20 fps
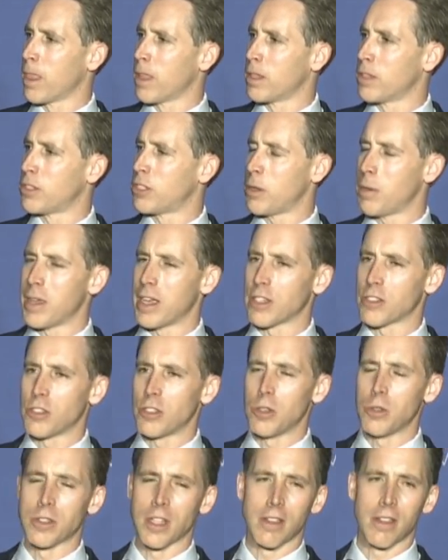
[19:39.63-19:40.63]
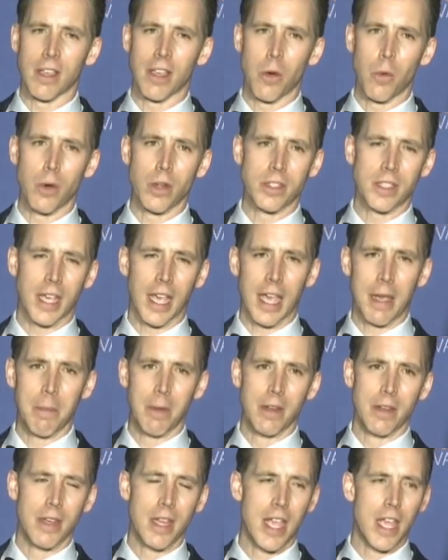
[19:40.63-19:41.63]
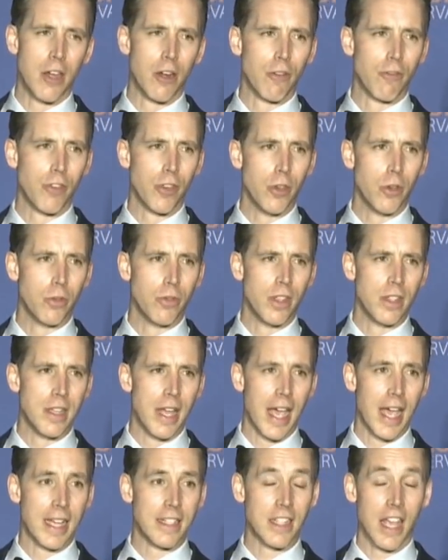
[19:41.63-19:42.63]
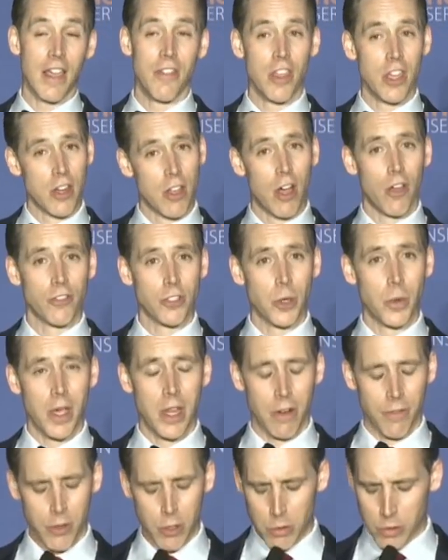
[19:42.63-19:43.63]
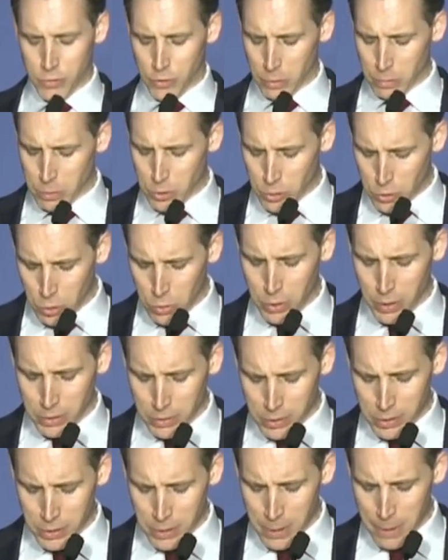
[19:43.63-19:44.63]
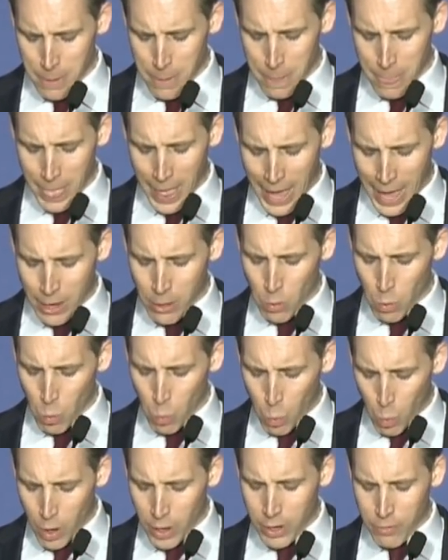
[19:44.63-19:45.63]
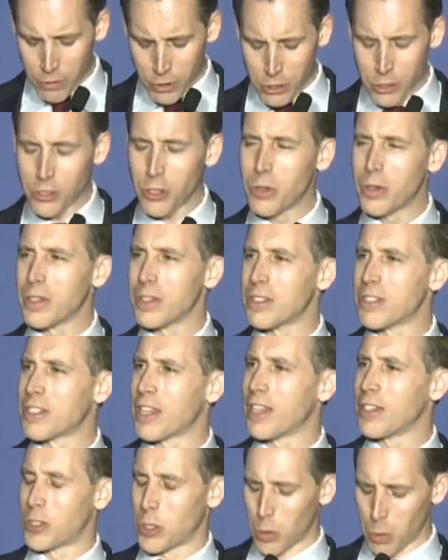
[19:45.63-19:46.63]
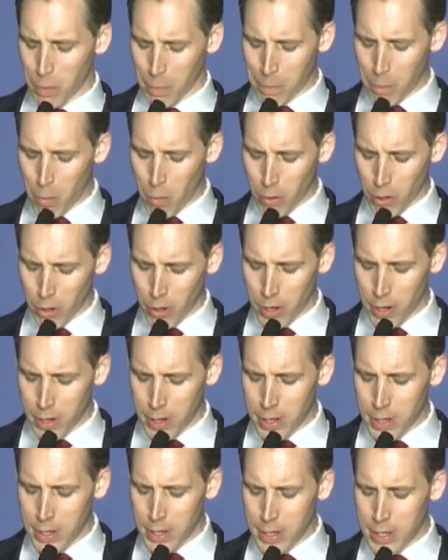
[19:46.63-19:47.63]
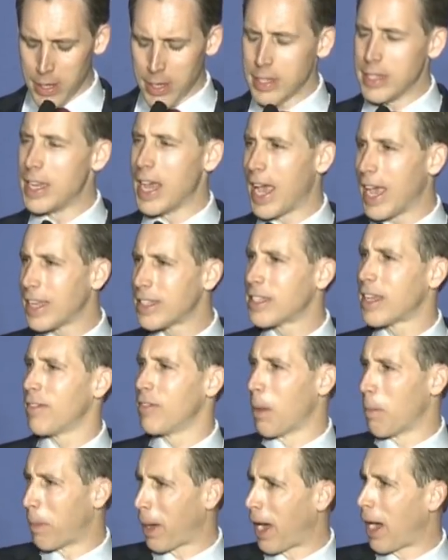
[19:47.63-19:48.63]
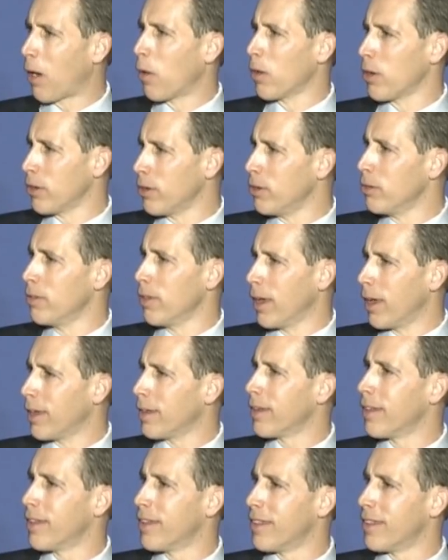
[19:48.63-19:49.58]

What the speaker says: CBS News, I think it was, came and interviewed the dads and then also interviewed some students. And one of the students said to a reporter, "Dads have the power to do that."